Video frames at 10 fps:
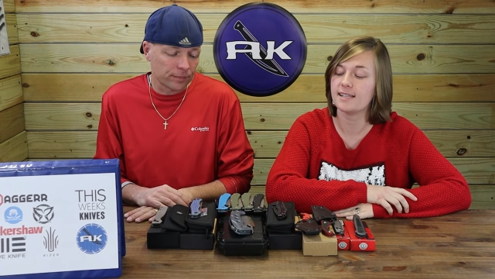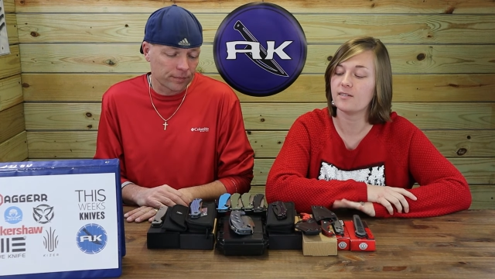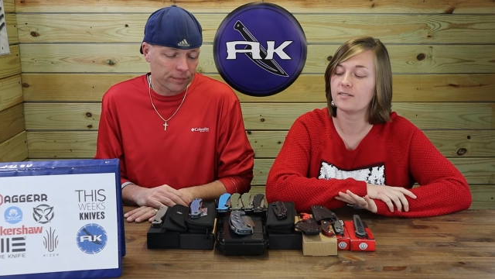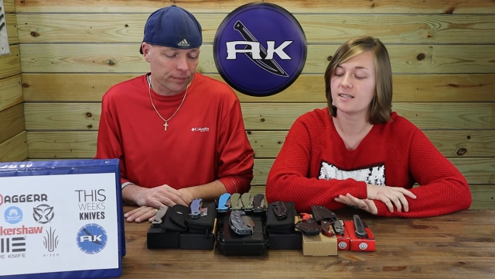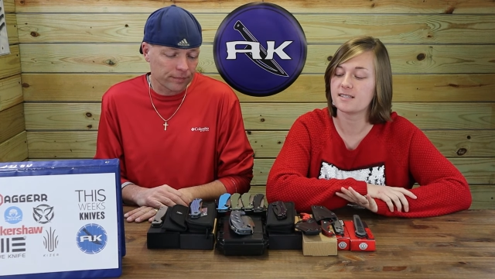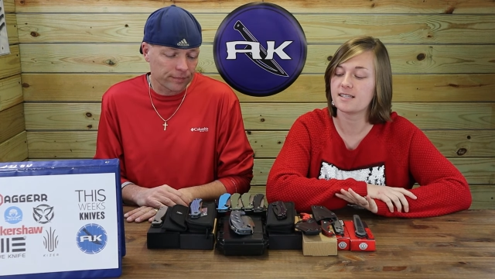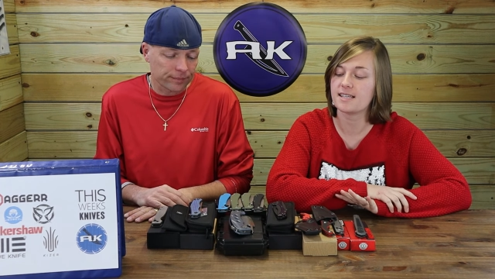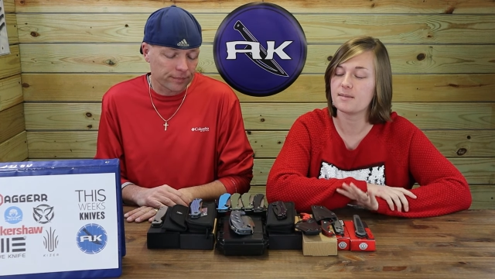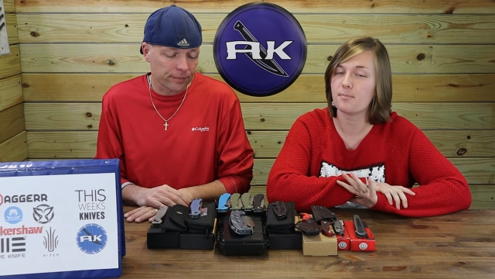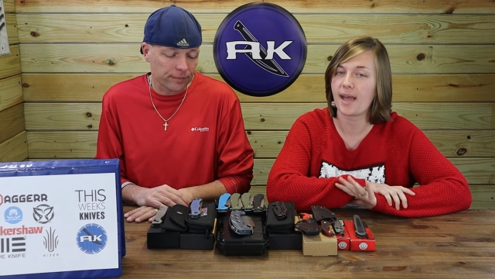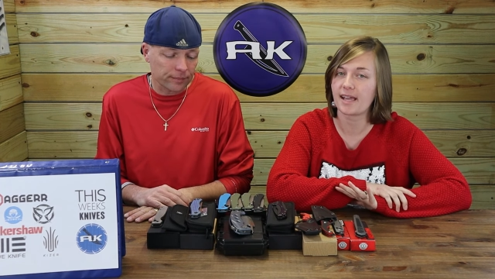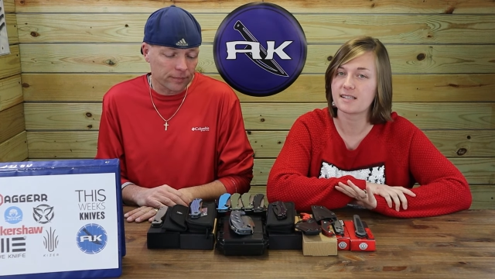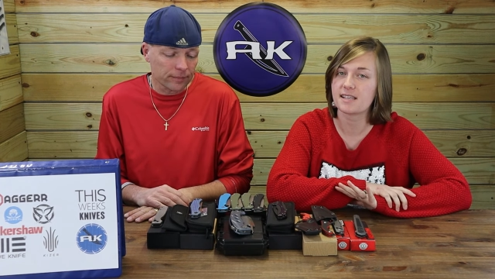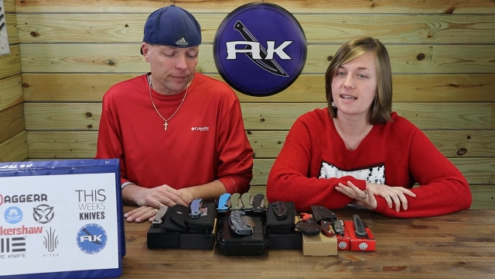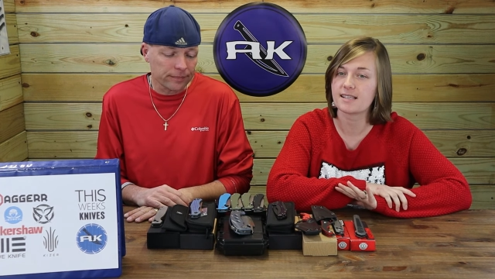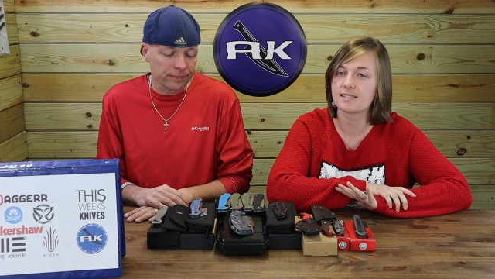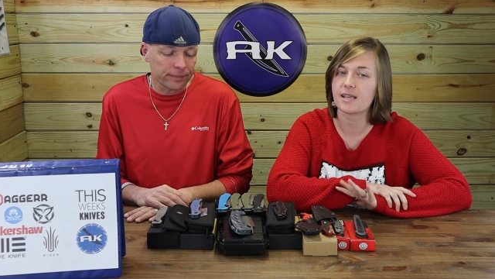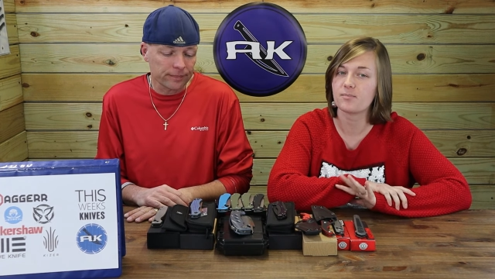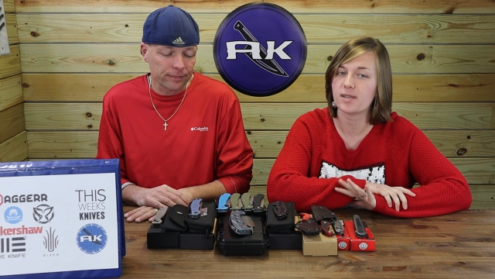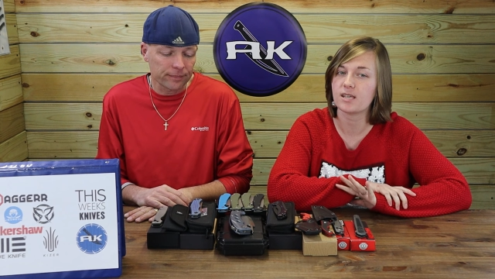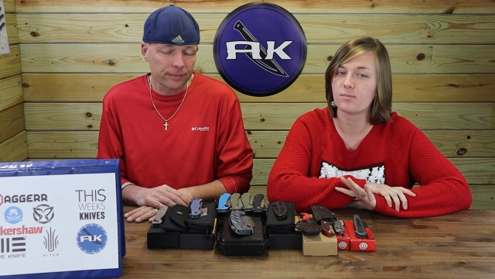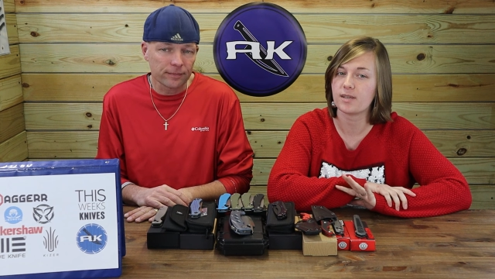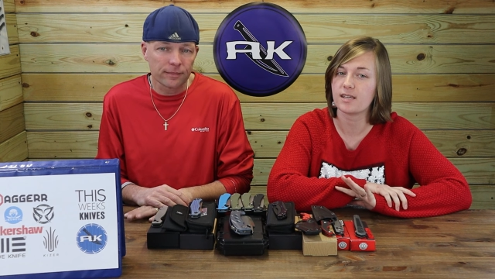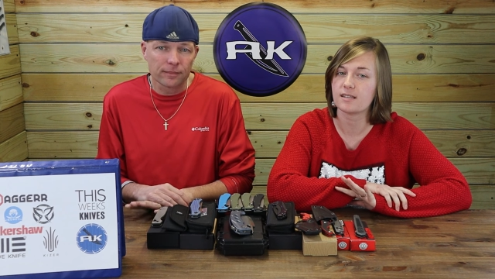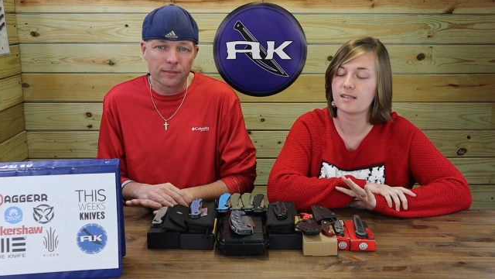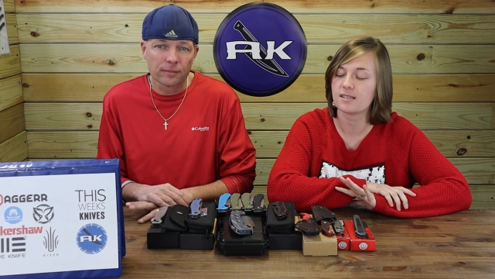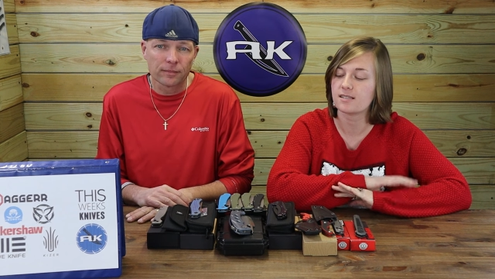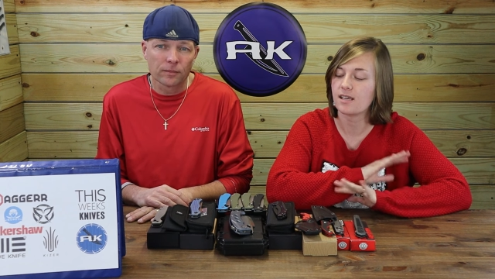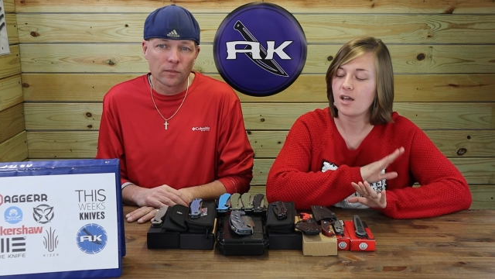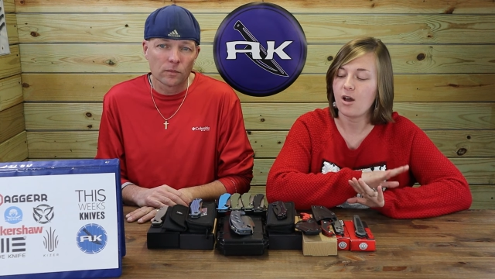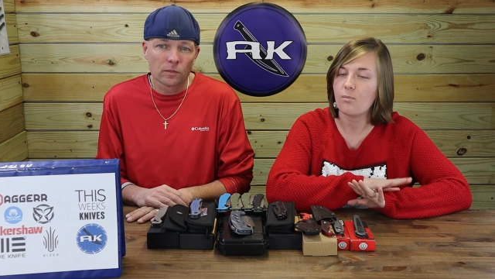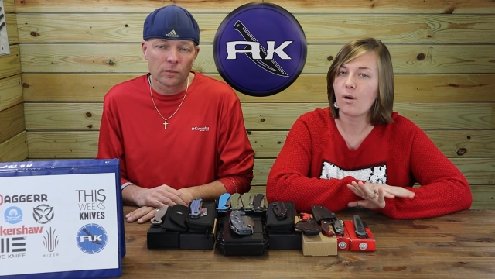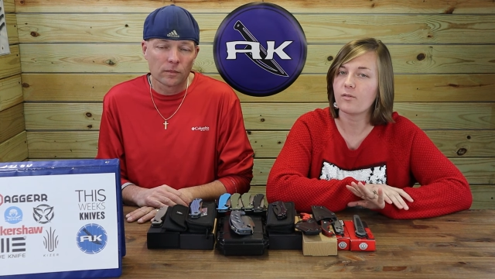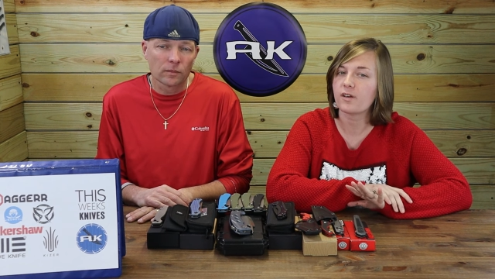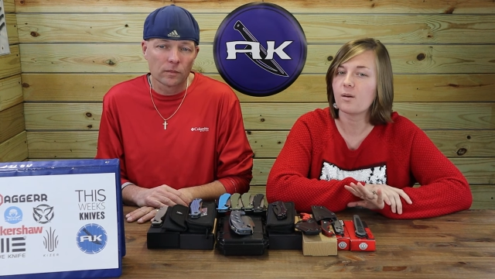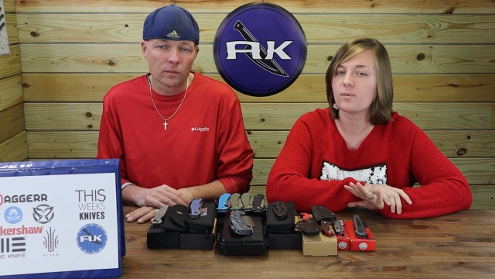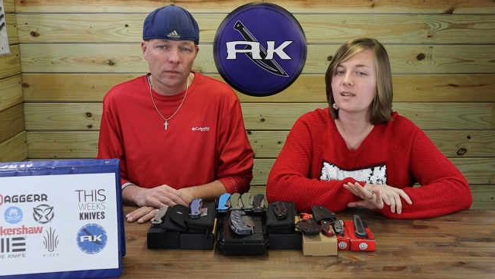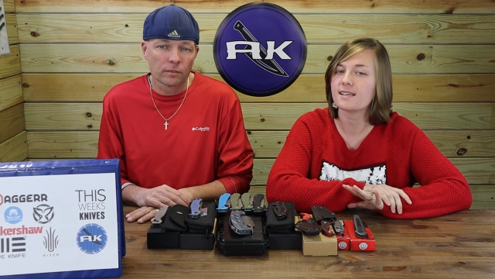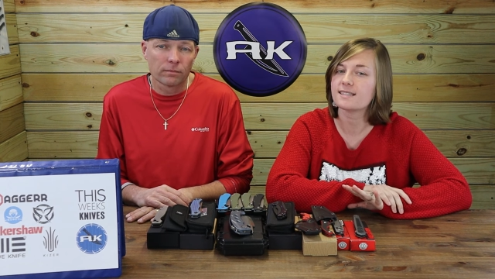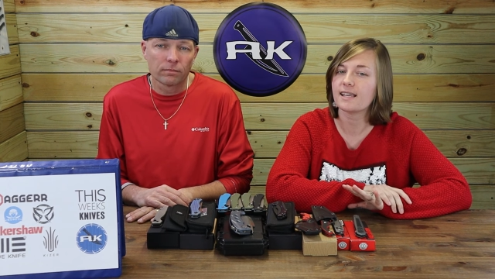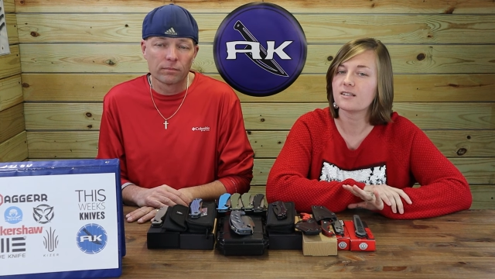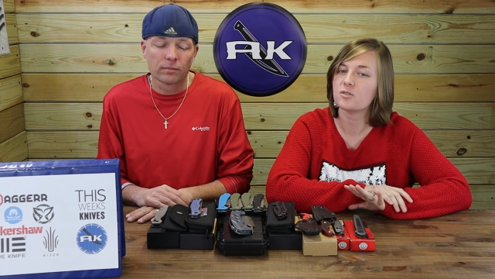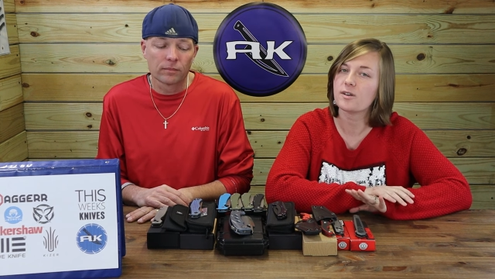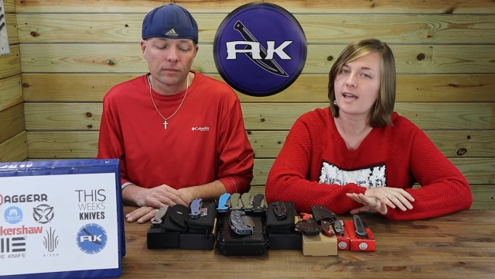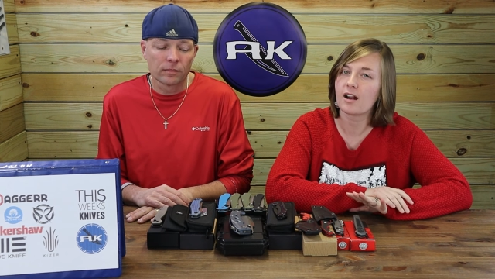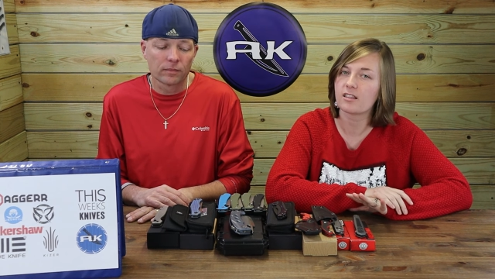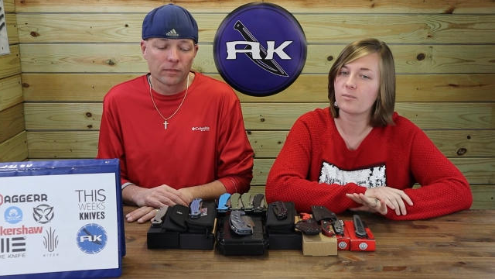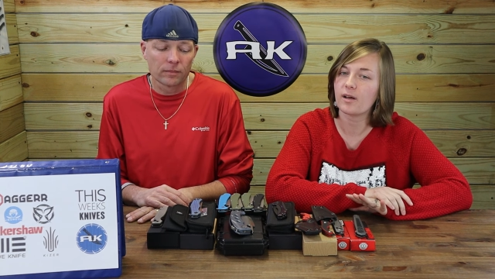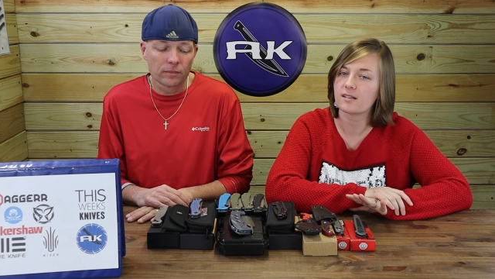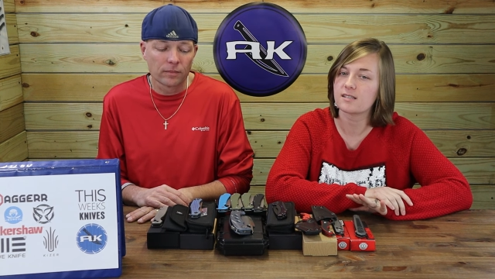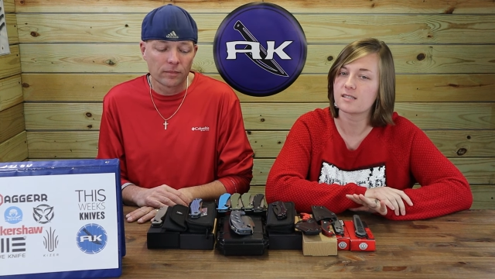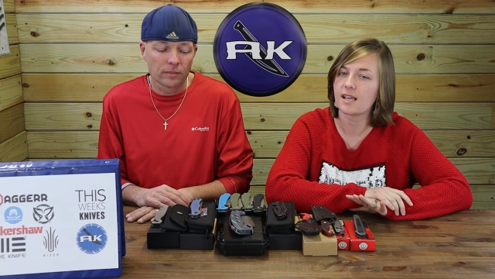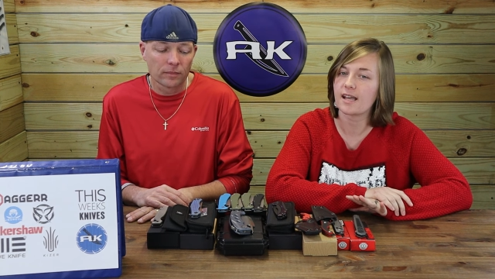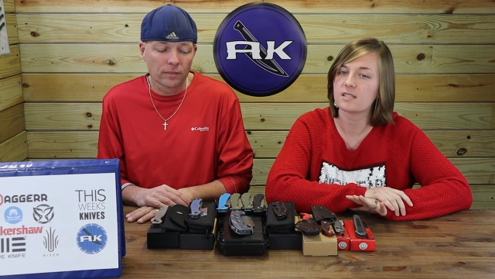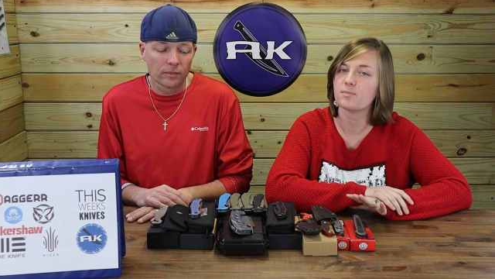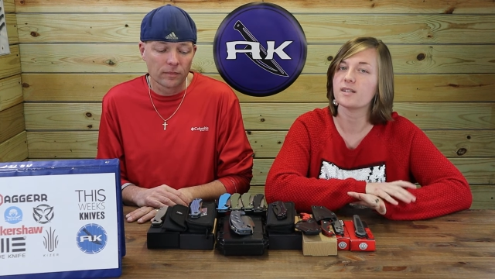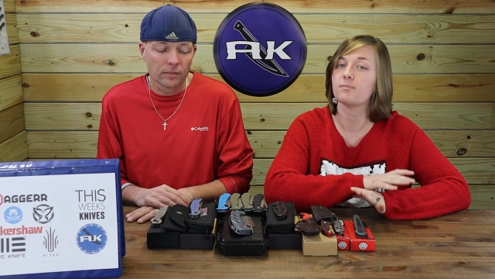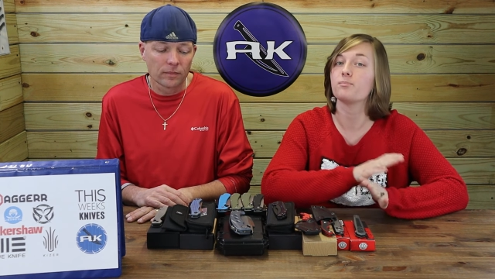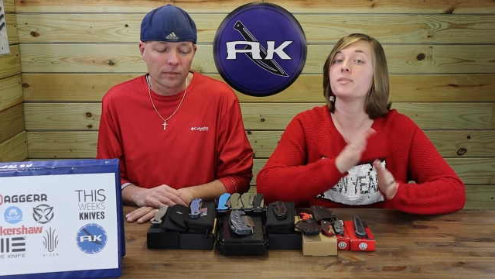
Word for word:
Speaker 1: definitely see Max Ace and PMP in this. Both companies like doing out-of-the-box designs, but in